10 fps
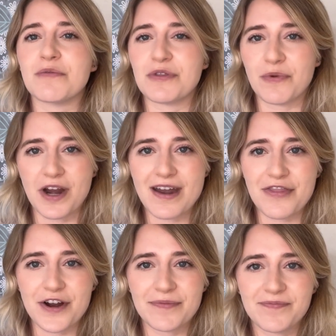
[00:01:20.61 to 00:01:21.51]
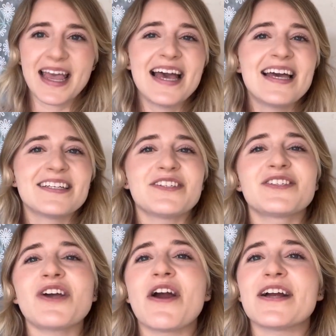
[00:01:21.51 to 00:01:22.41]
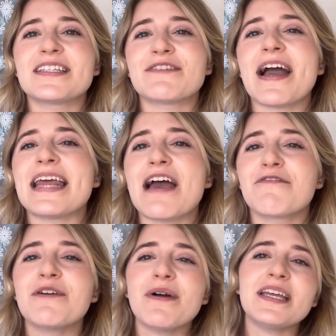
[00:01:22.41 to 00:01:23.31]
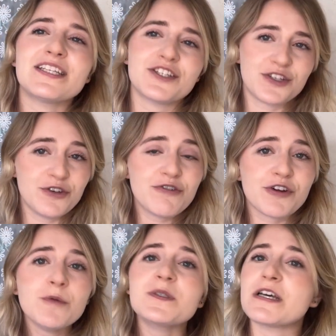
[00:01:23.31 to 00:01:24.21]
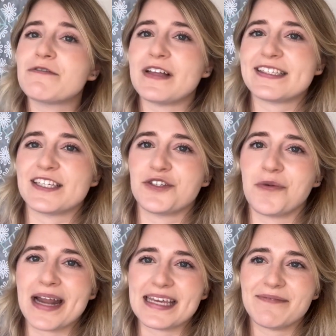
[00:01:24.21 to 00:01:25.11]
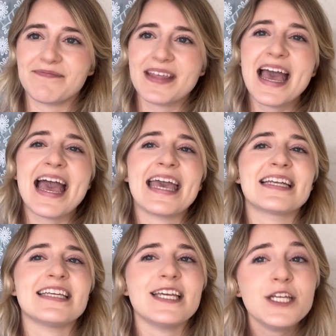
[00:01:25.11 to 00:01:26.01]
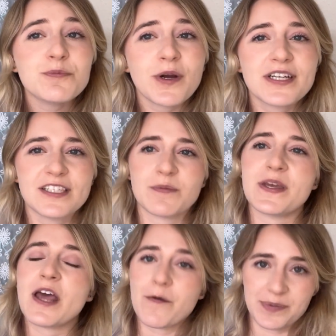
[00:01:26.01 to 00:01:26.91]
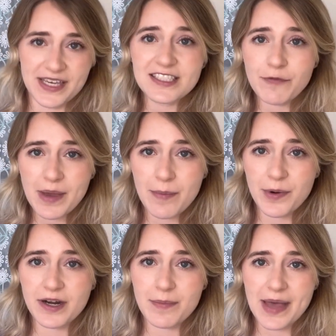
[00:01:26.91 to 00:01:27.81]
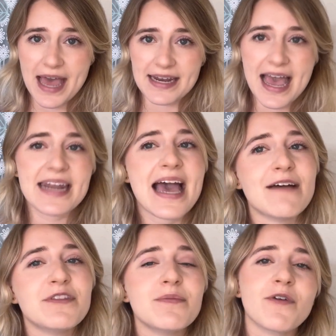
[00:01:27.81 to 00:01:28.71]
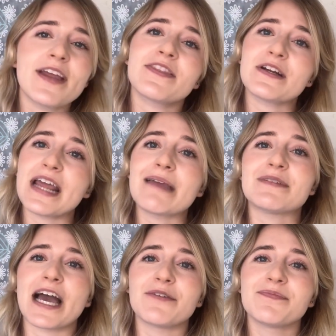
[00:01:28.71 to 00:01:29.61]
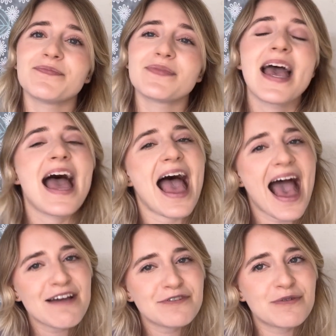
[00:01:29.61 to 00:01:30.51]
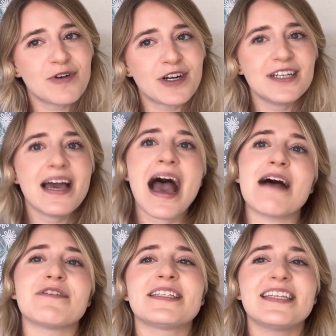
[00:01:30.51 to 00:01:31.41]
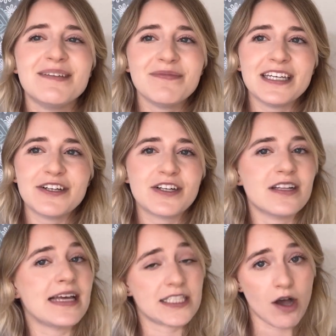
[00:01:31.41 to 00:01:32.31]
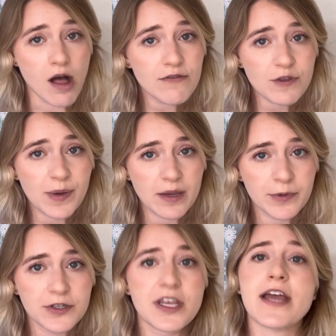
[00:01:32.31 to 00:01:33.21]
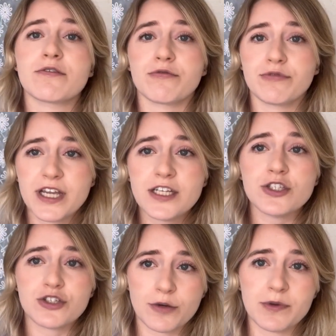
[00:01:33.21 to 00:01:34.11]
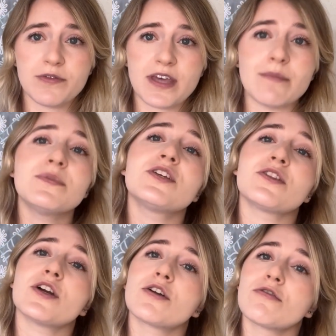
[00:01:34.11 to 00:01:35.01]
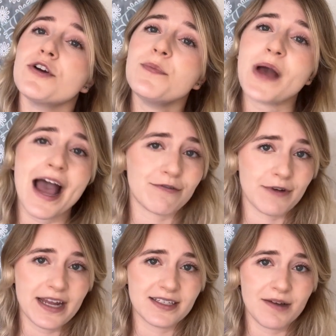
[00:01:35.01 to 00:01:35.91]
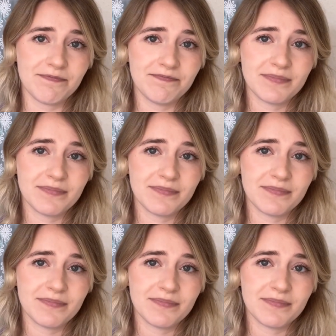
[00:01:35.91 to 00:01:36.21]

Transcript: with one another. To start, divide everyone into 2 groups of less than 20. Hand each participant a piece of paper and a pen and have them write their name down. Afterward, have a team leader collect all of the papers and redistribute them to their group at random.